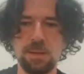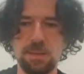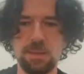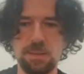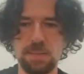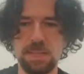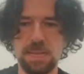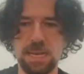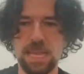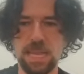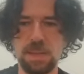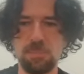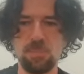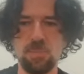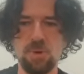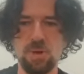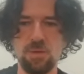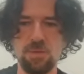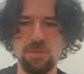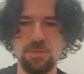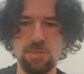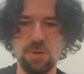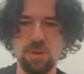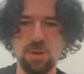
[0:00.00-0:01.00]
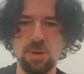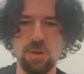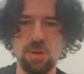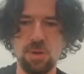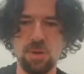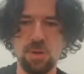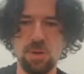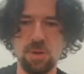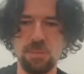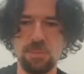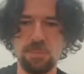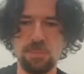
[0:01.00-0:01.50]
the name of
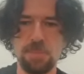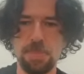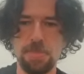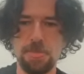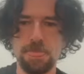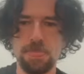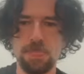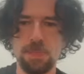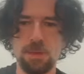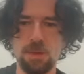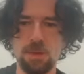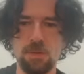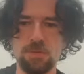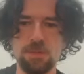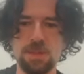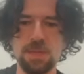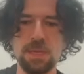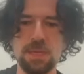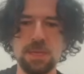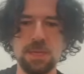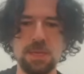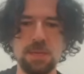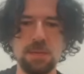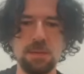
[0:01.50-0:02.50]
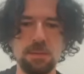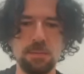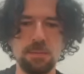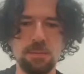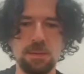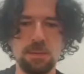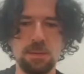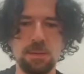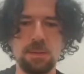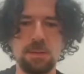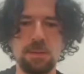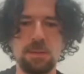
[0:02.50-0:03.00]
the key,
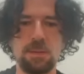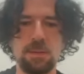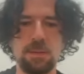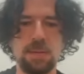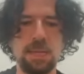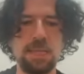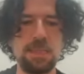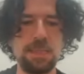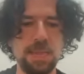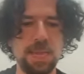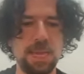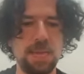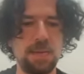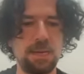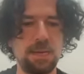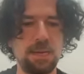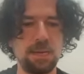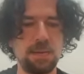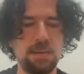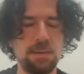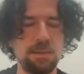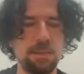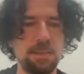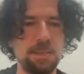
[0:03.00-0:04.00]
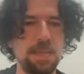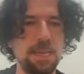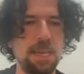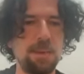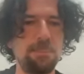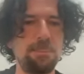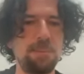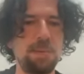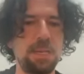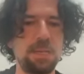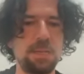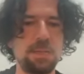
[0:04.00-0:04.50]
and then the
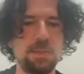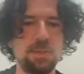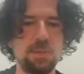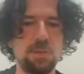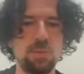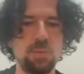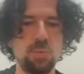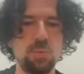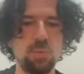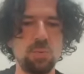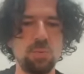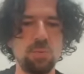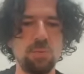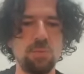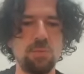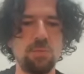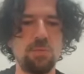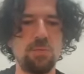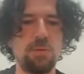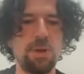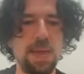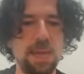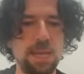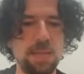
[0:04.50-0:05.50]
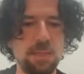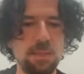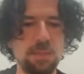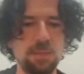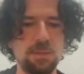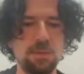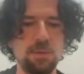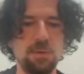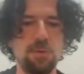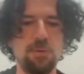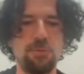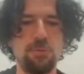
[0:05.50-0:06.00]
ability to
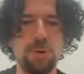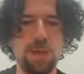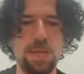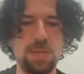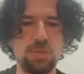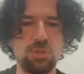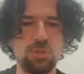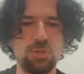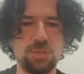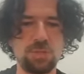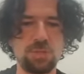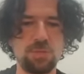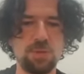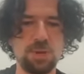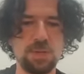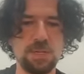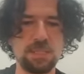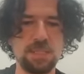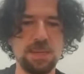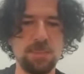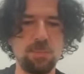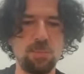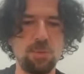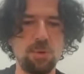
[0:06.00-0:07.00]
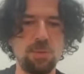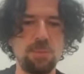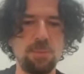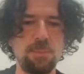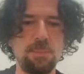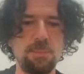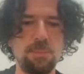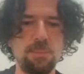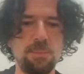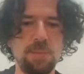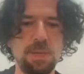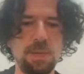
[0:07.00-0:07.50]
write ranges. For example,
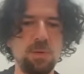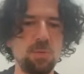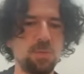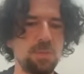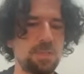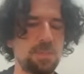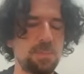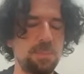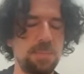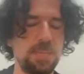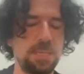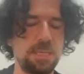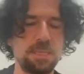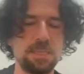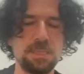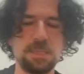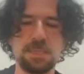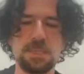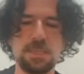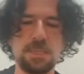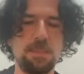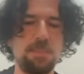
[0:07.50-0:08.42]
minus means the